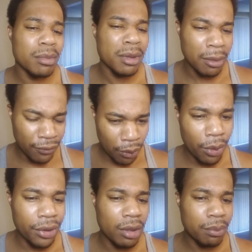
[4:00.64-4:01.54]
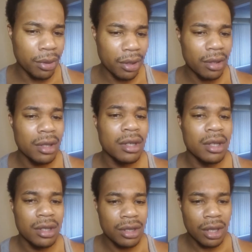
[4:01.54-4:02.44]
before you put
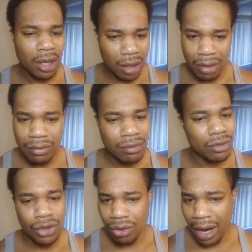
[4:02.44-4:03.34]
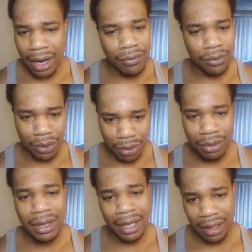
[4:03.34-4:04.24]
dried
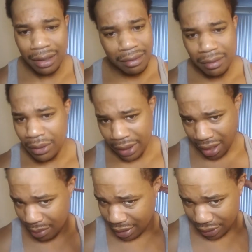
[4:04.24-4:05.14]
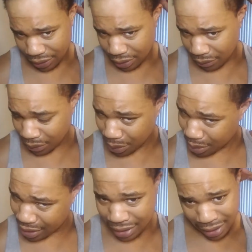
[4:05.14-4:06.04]
fruit in it, okay? Because the
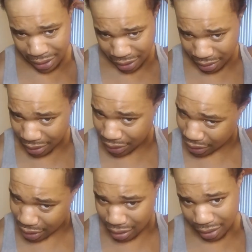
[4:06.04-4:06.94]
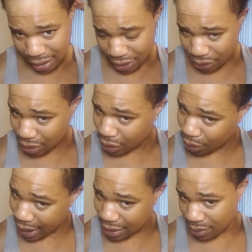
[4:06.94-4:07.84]
fruit is, you know, it's gonna
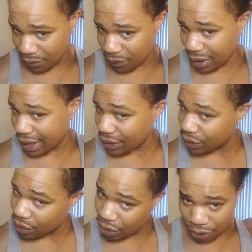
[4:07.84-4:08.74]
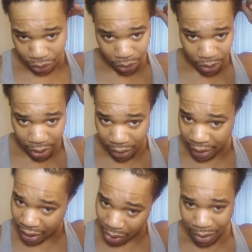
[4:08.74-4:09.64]
create some flakes to your hair
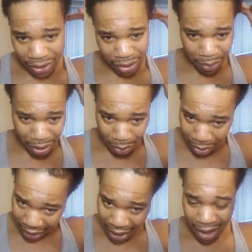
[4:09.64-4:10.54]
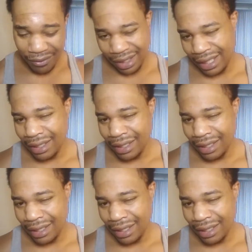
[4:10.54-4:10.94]
anyway. So we don't want to have